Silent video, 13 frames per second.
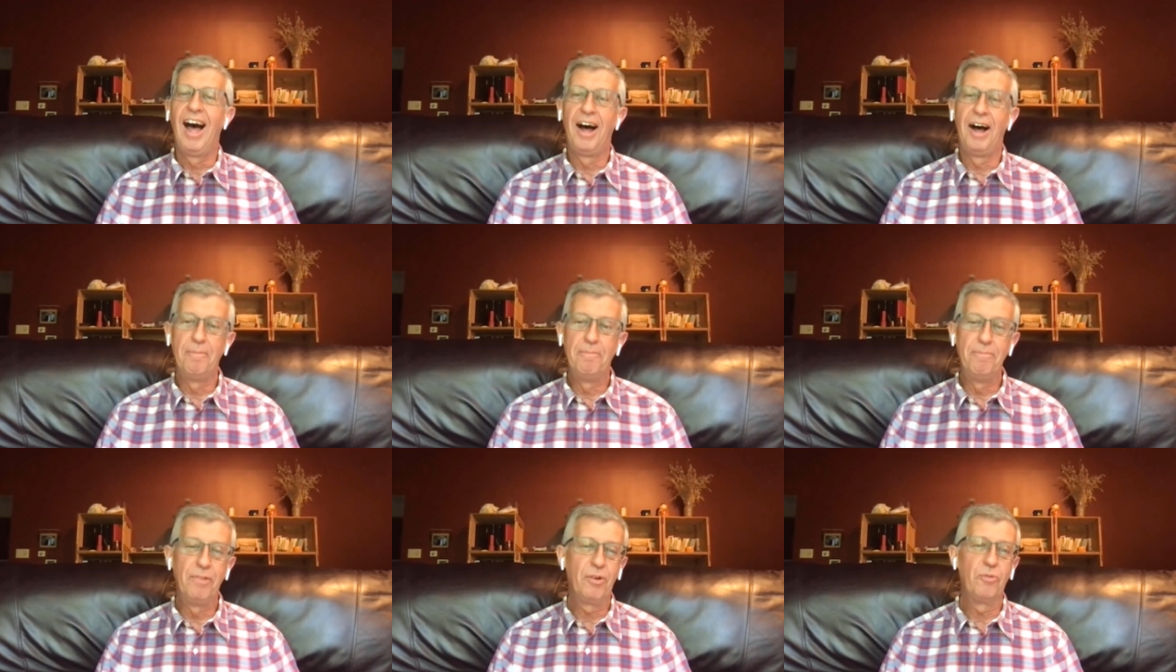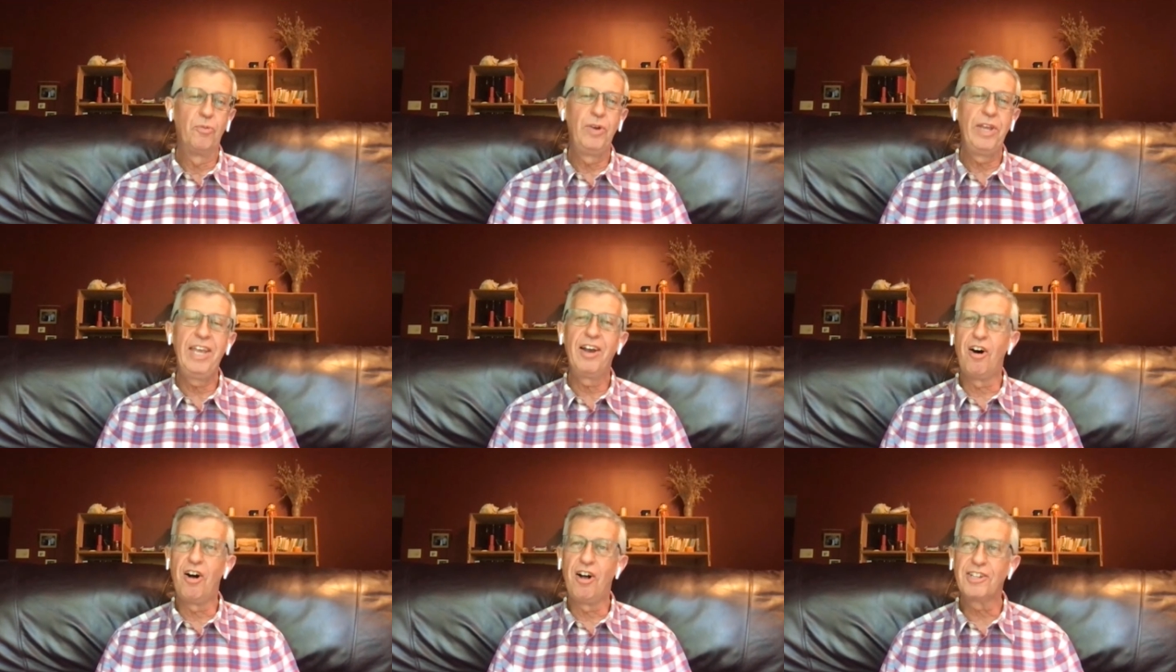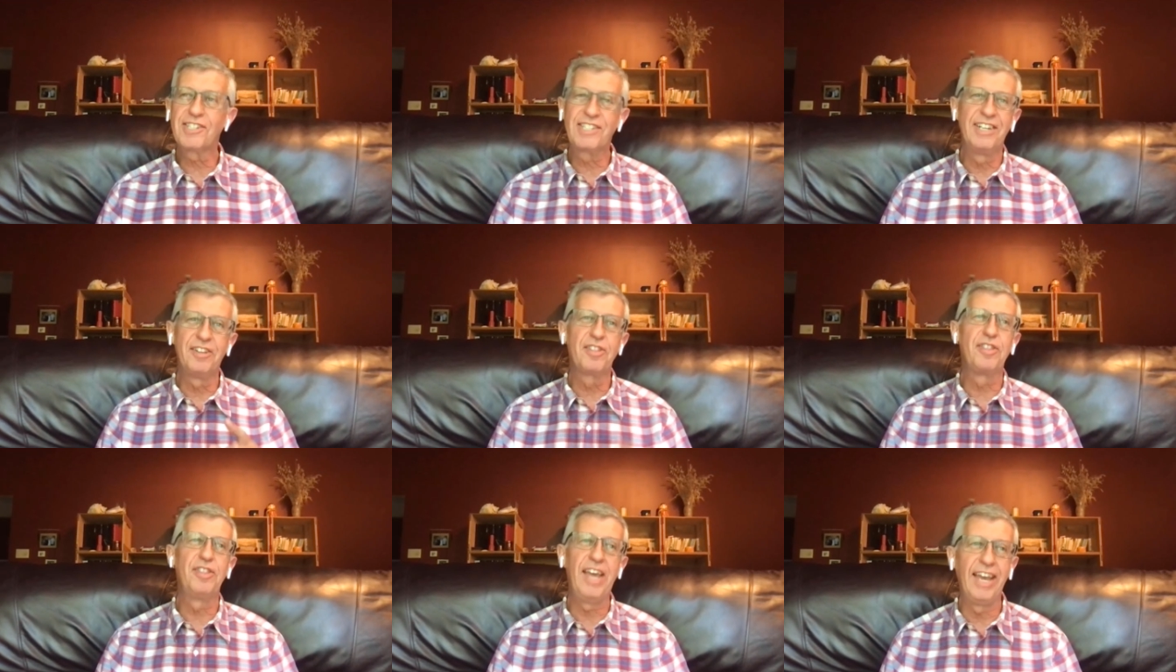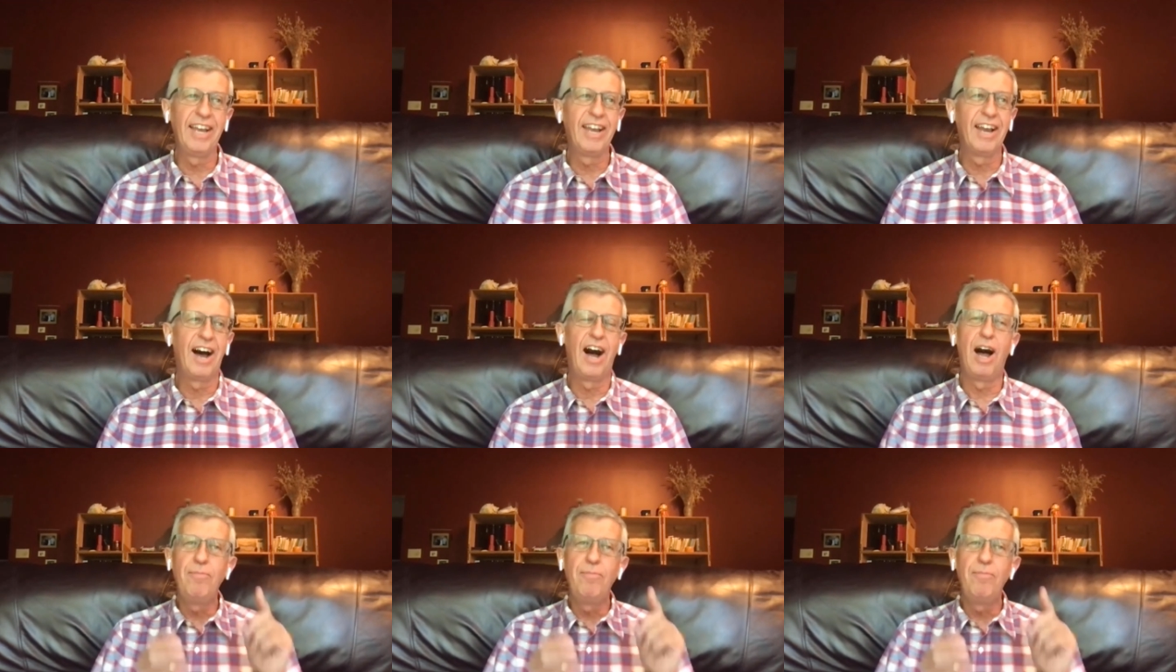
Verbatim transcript: Um, we all still think